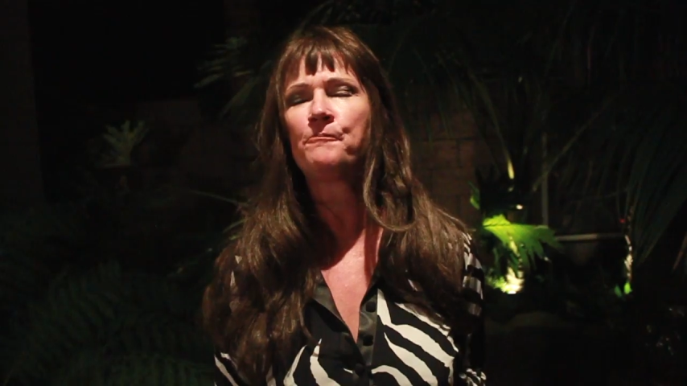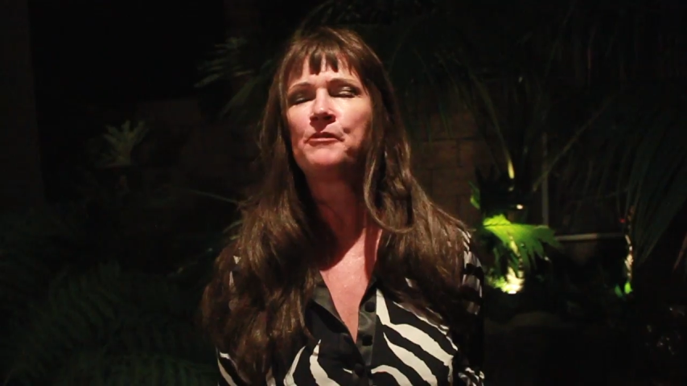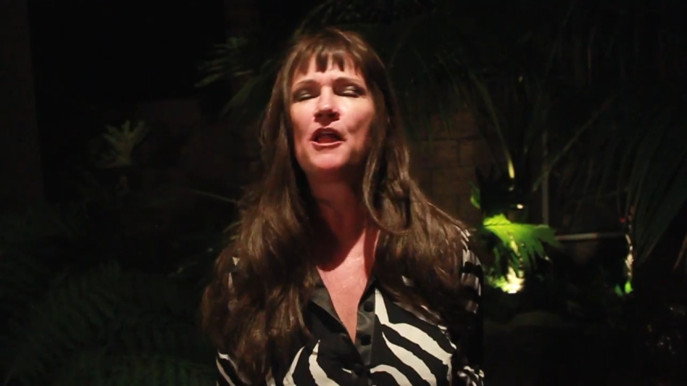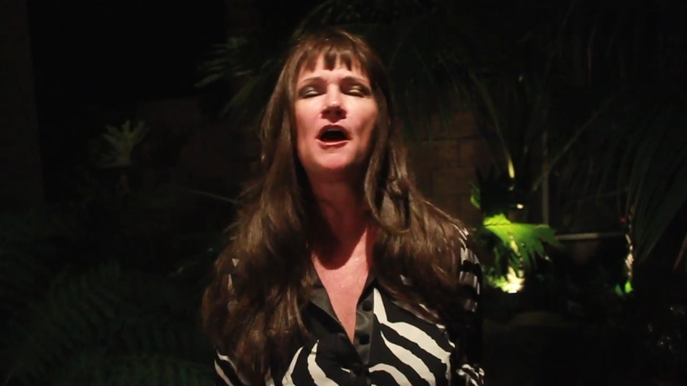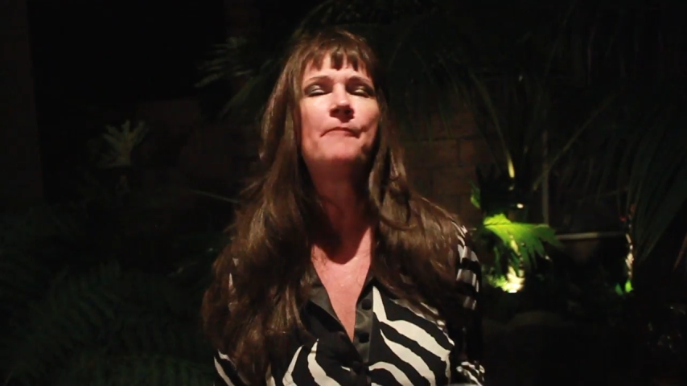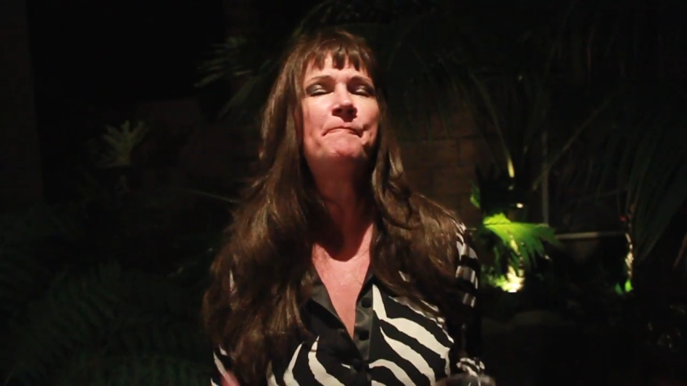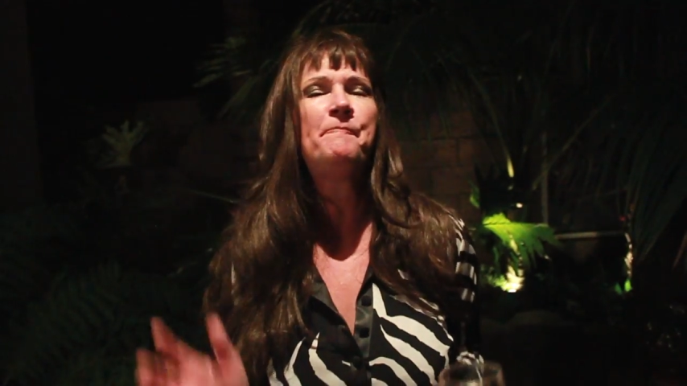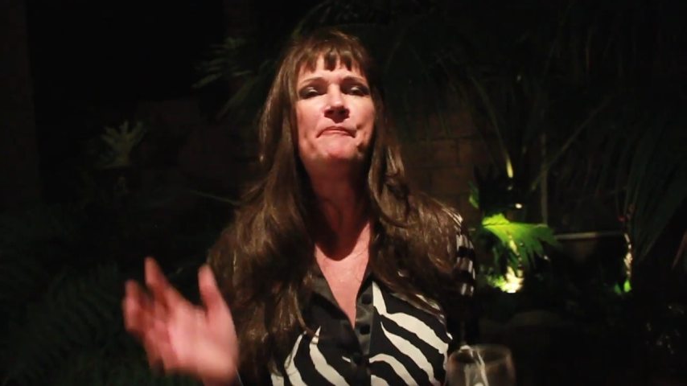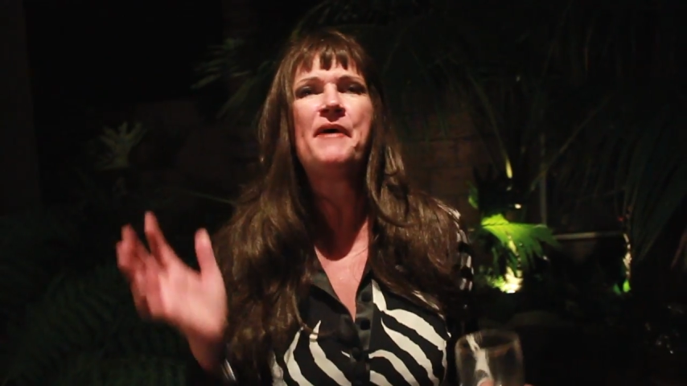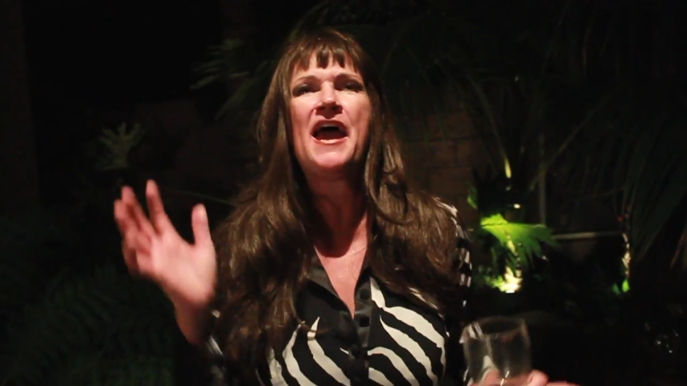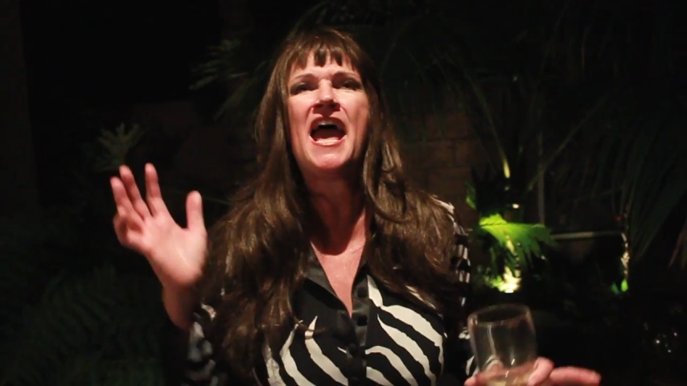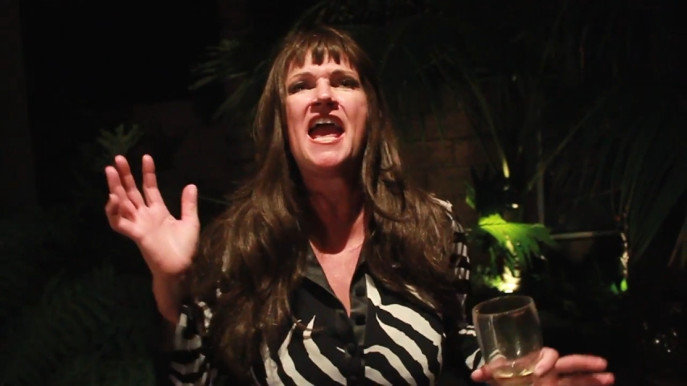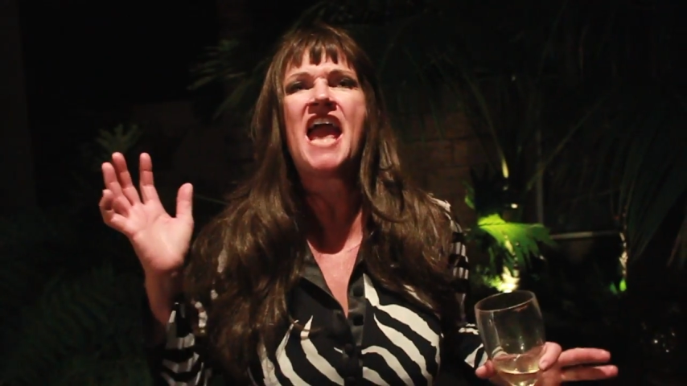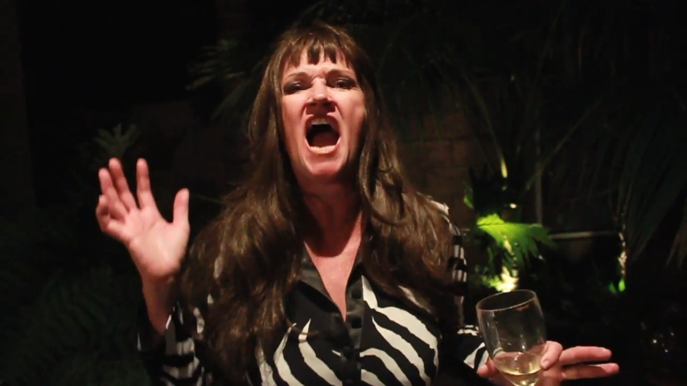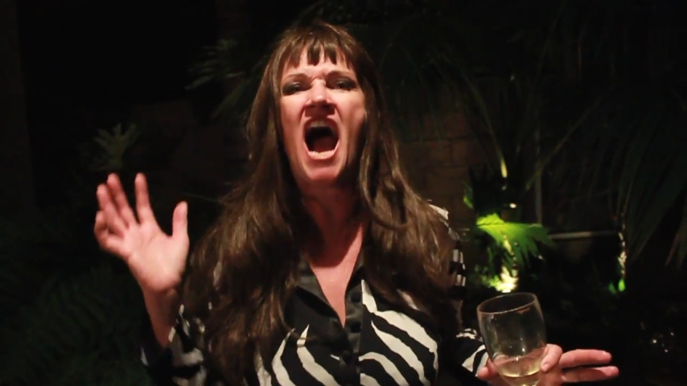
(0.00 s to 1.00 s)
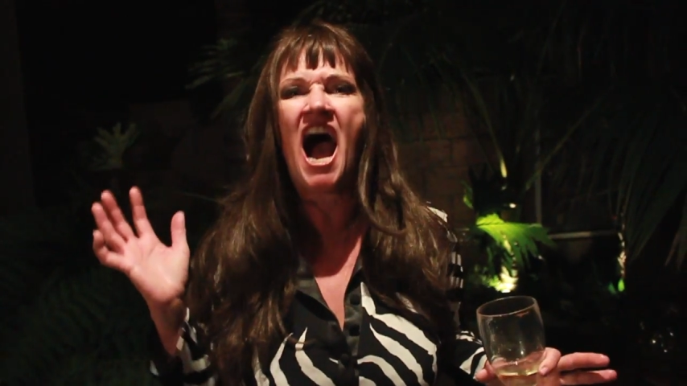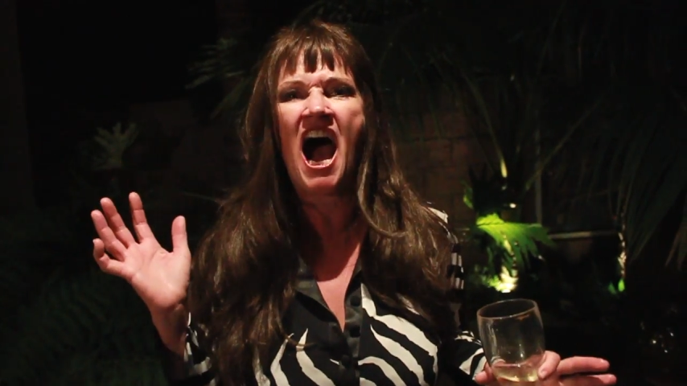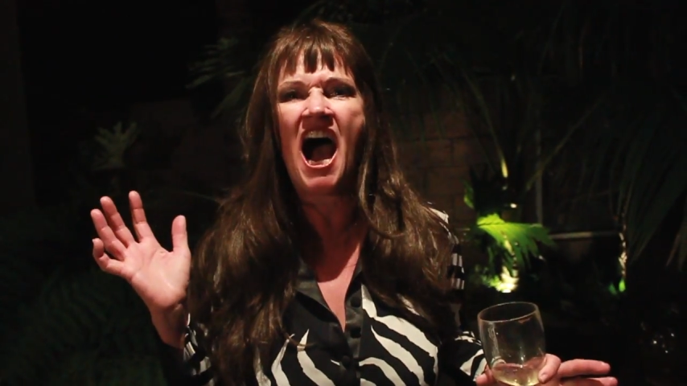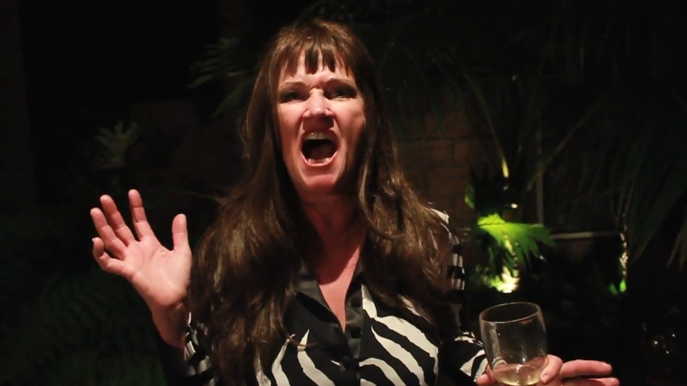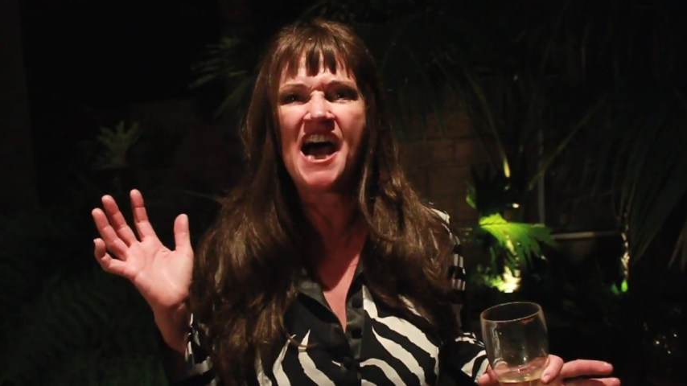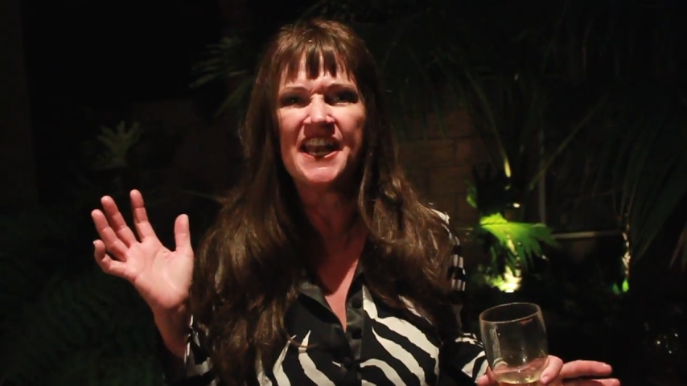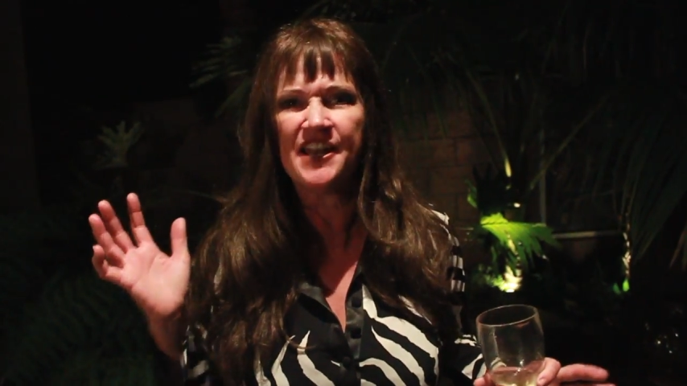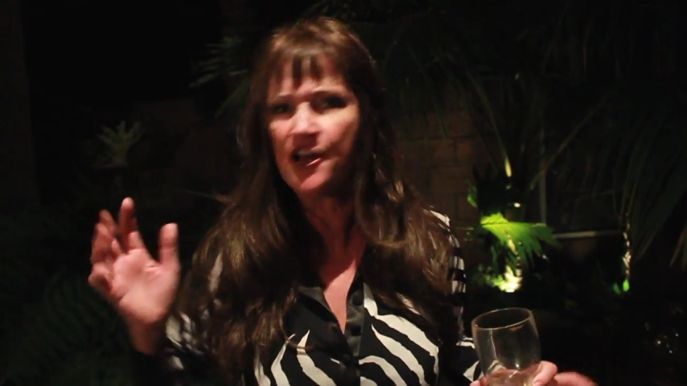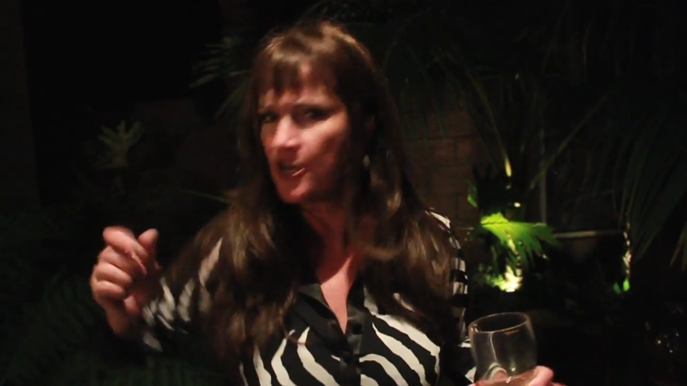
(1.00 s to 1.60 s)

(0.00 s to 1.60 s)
put behind.